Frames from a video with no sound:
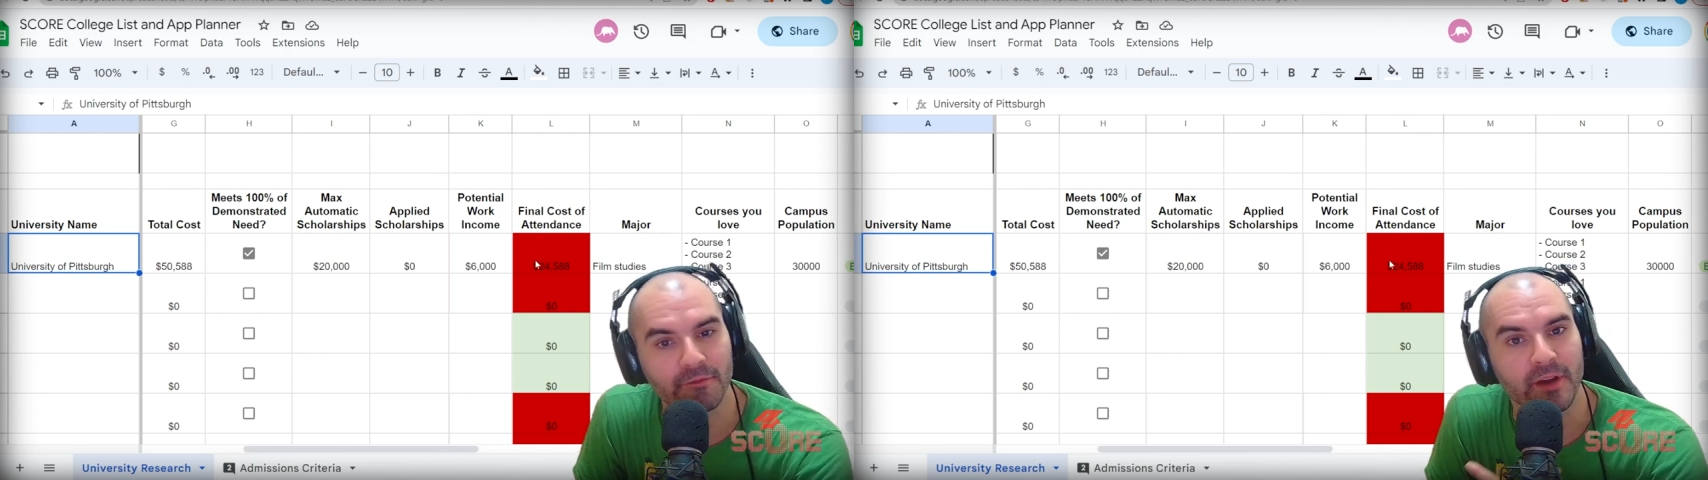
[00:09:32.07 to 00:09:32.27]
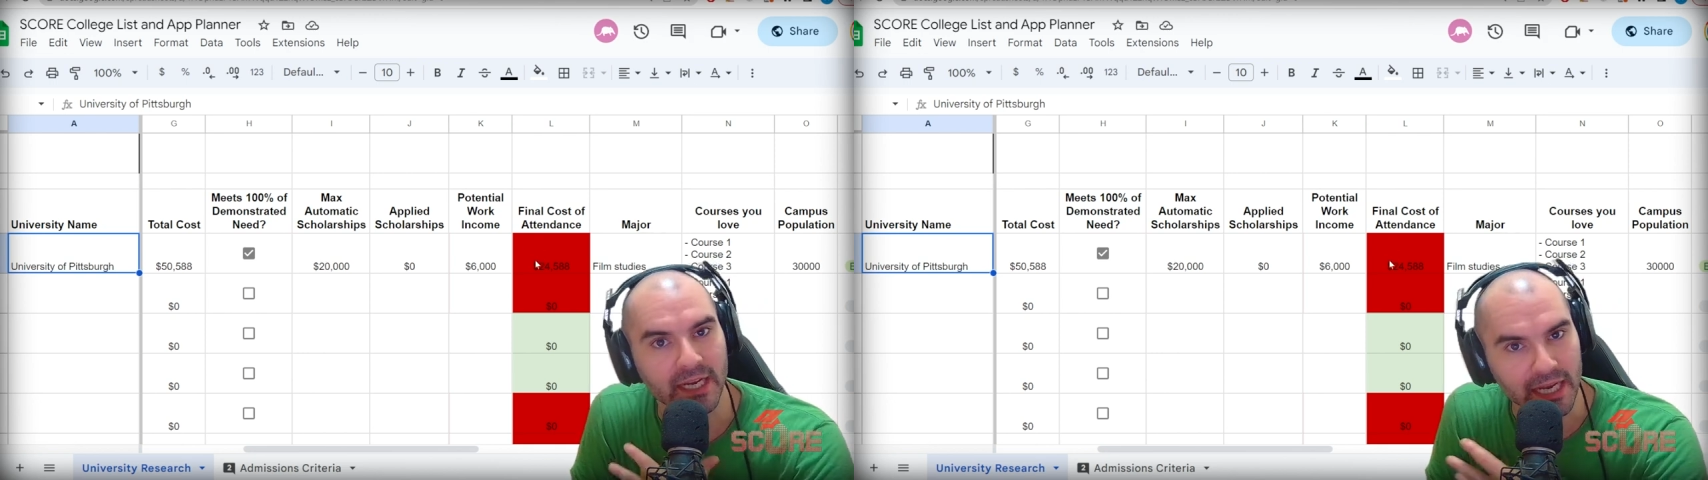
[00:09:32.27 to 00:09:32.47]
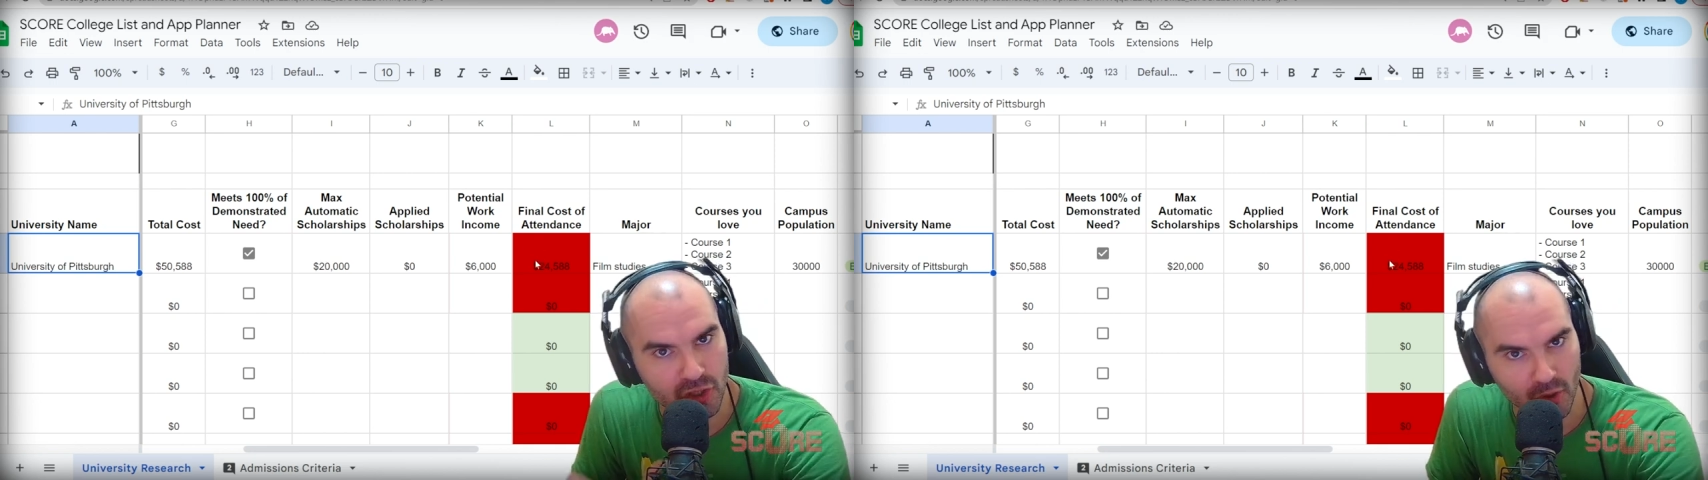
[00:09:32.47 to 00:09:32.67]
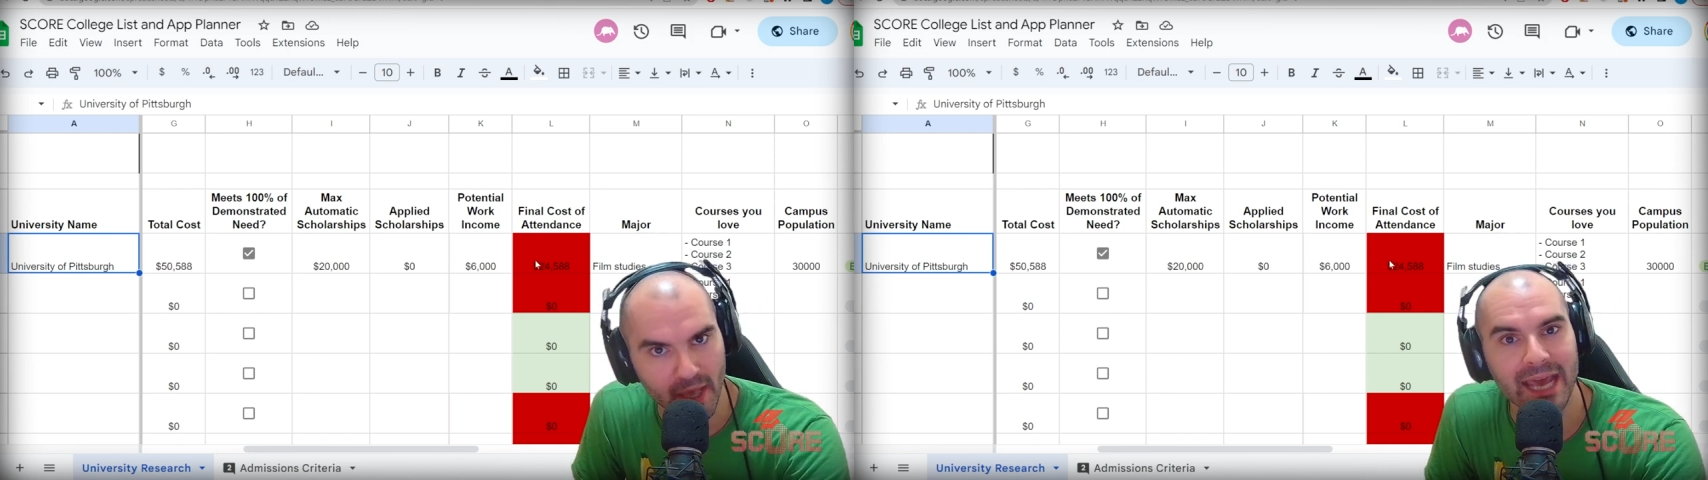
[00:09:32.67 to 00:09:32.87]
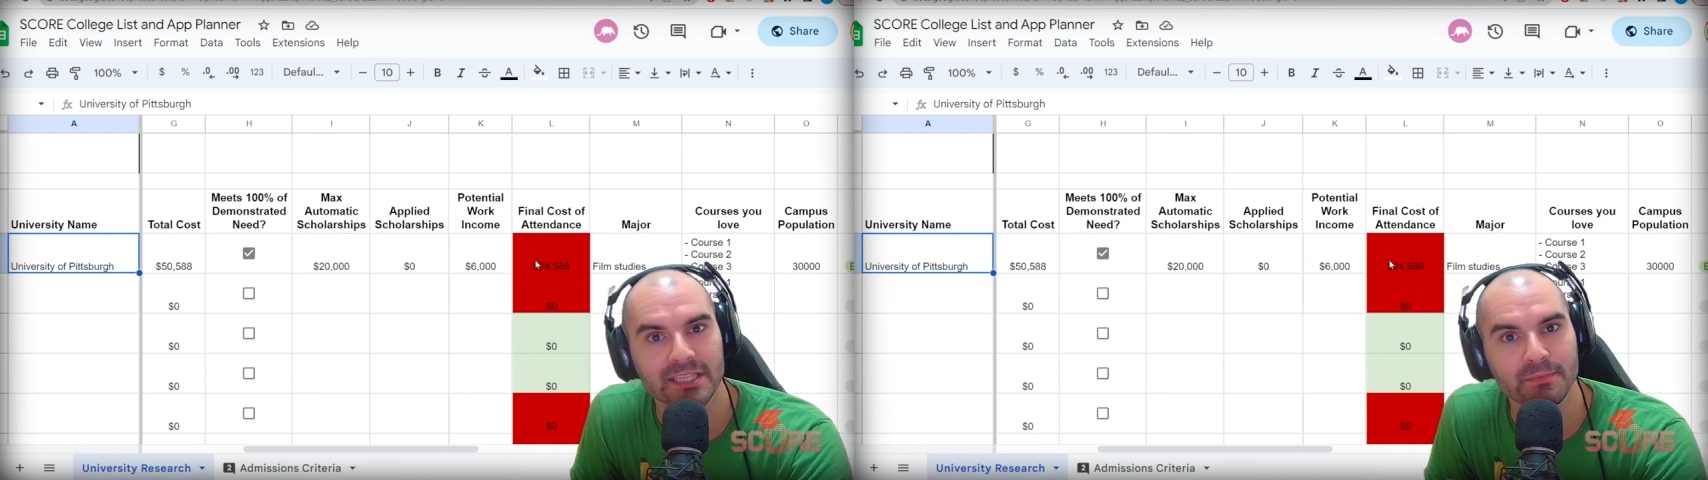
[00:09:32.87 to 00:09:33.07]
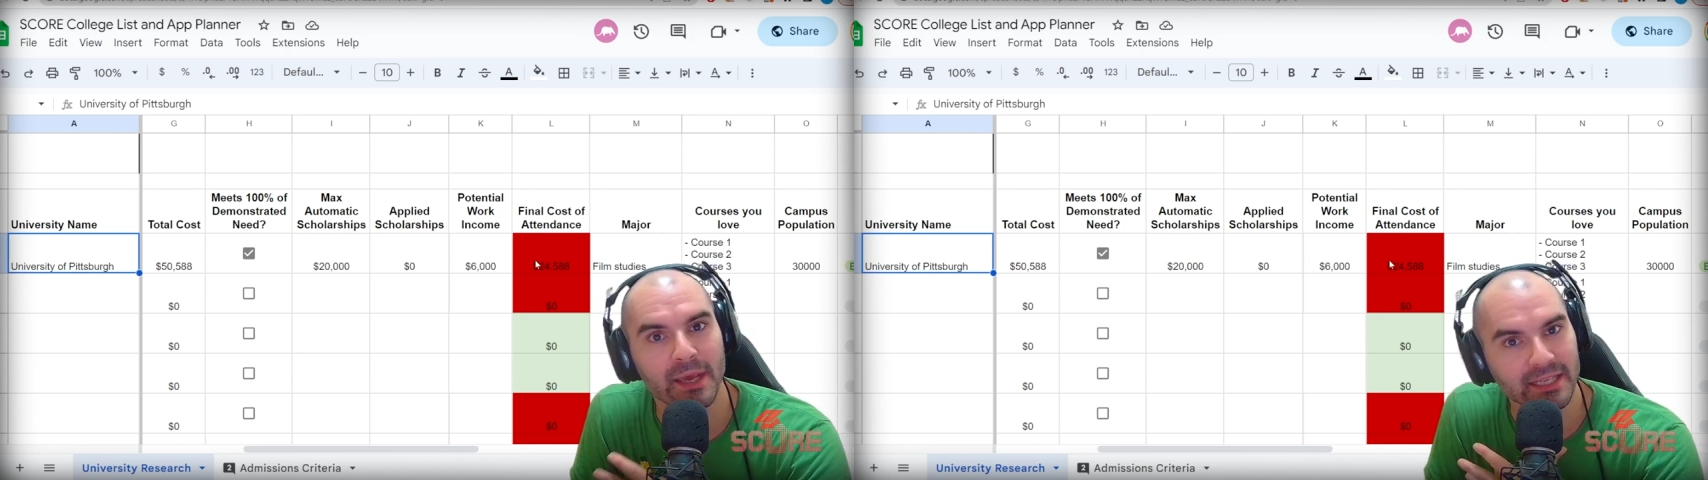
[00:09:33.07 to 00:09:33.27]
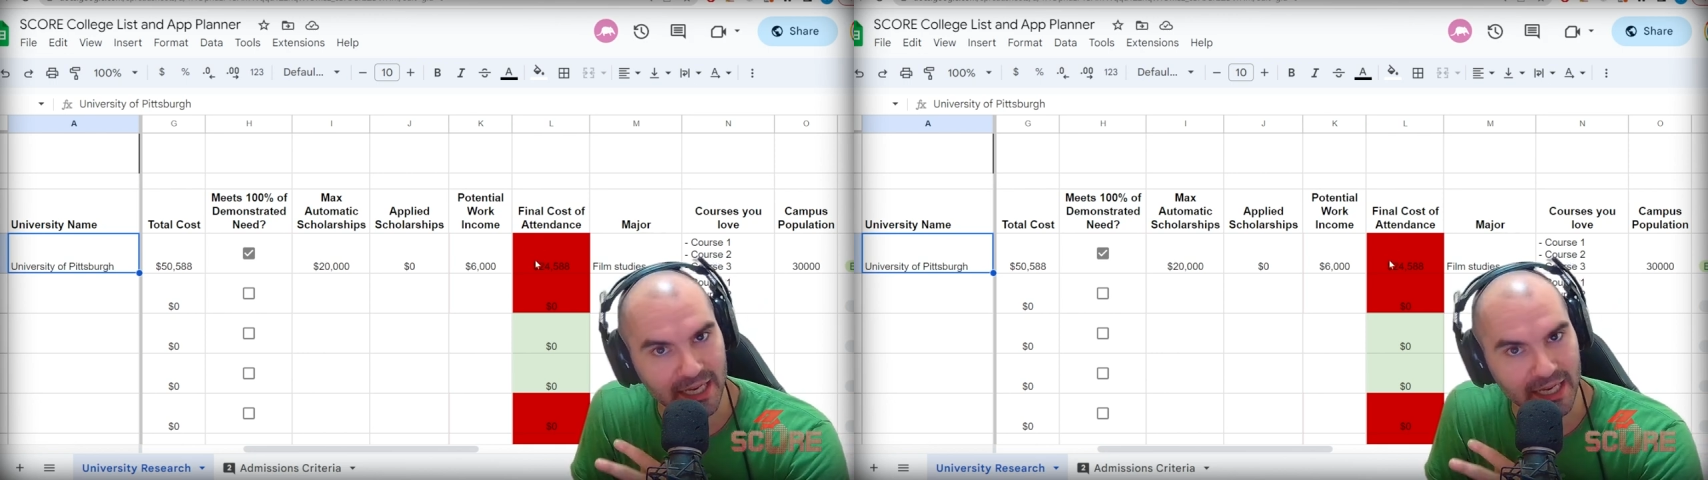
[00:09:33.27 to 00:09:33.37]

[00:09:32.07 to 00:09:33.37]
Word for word: financial aspect aspect,